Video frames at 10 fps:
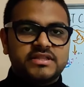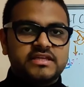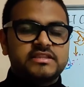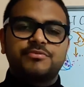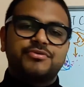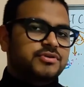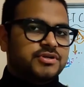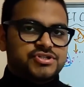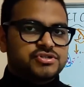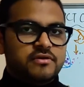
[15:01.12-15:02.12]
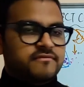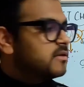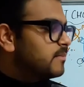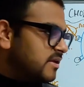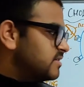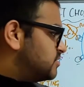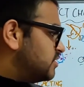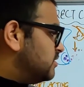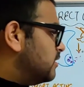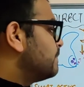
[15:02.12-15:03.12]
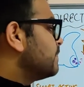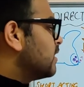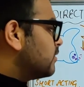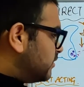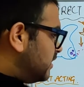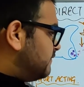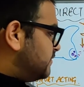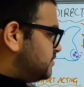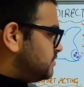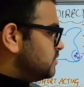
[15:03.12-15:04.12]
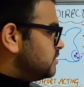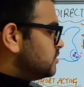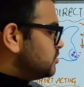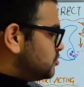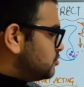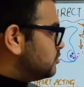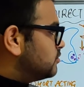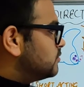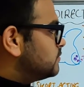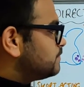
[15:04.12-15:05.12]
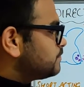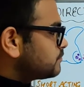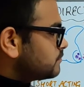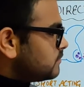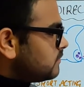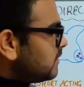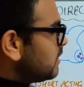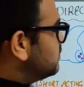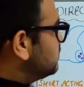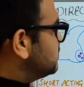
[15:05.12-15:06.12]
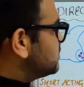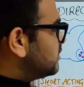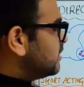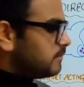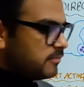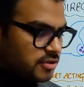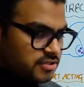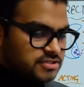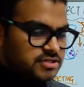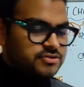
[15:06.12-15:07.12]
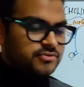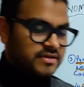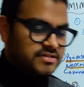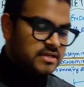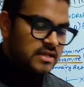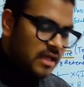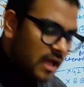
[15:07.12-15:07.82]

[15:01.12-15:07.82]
delay the progression of the myasthenia gravis. So these are the important drugs.